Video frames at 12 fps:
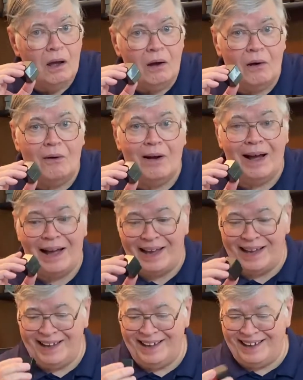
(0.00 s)
Oh,
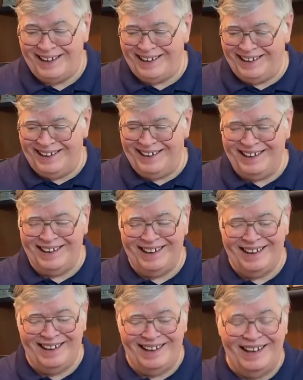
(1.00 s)
hi.
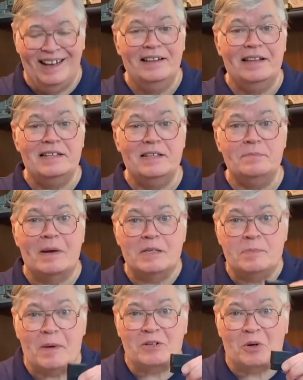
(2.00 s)
This is my
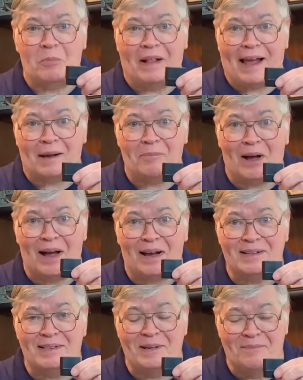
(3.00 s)
special black
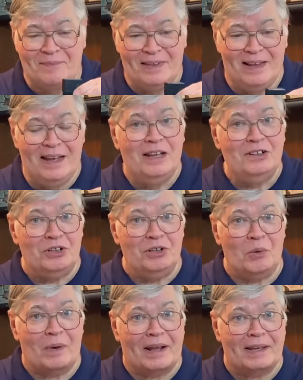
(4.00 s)
box. Do you
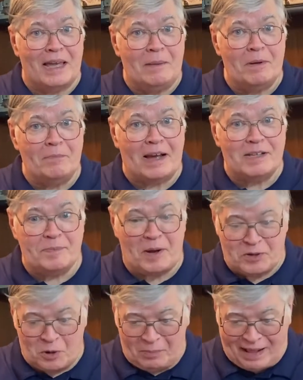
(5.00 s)
know what I keep in my
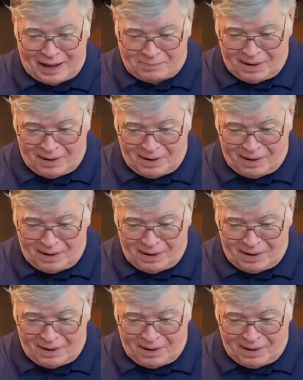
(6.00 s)
special black